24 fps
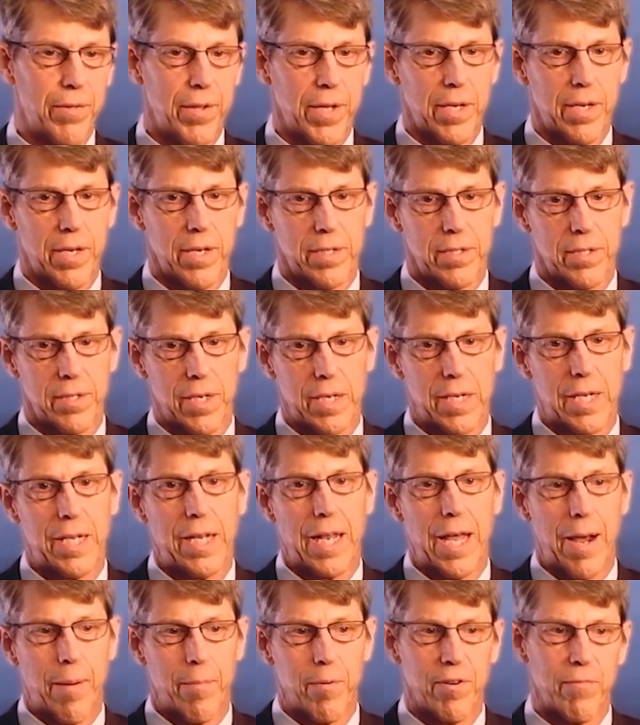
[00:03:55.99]
I think it's a
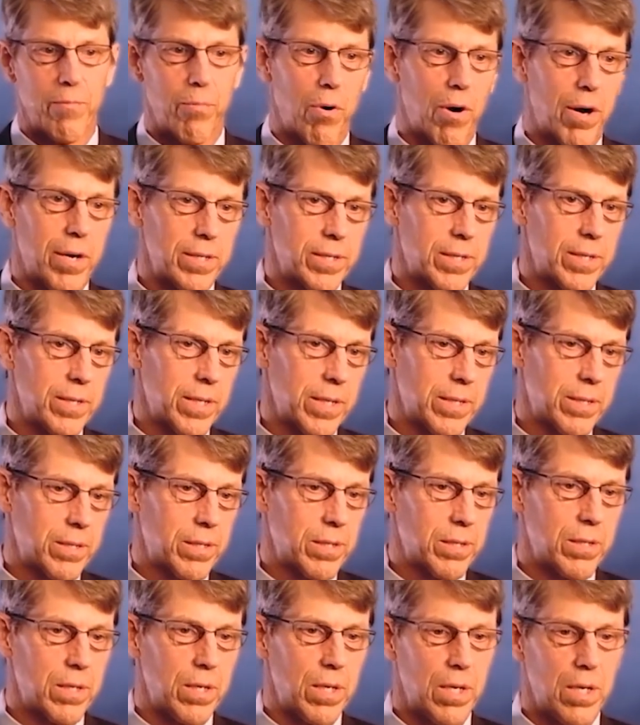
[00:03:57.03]
collaborative
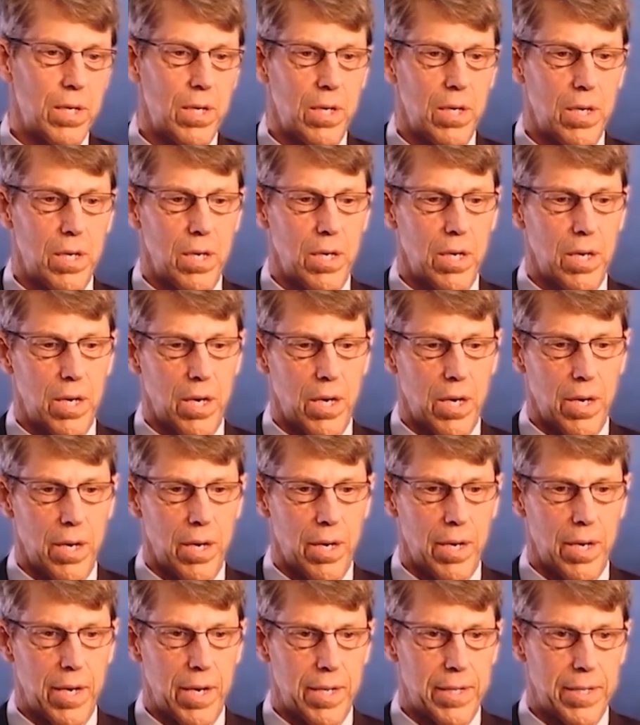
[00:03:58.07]
process,
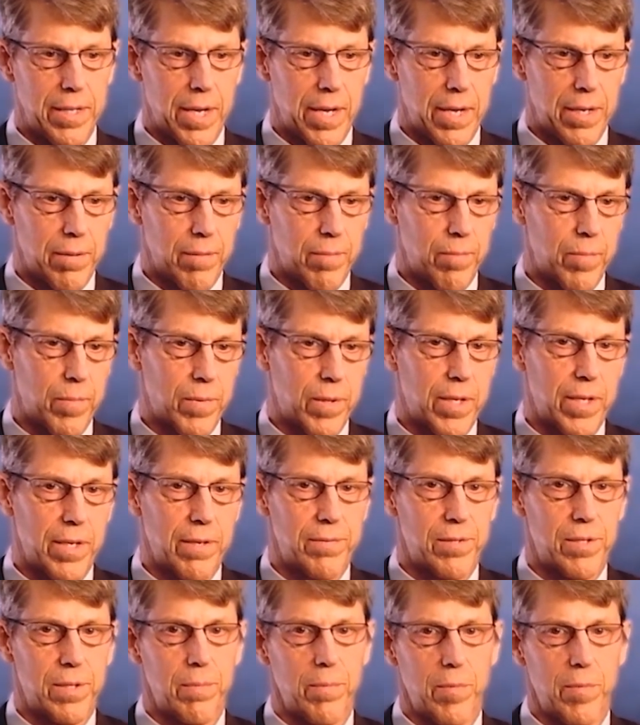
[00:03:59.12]
and that gives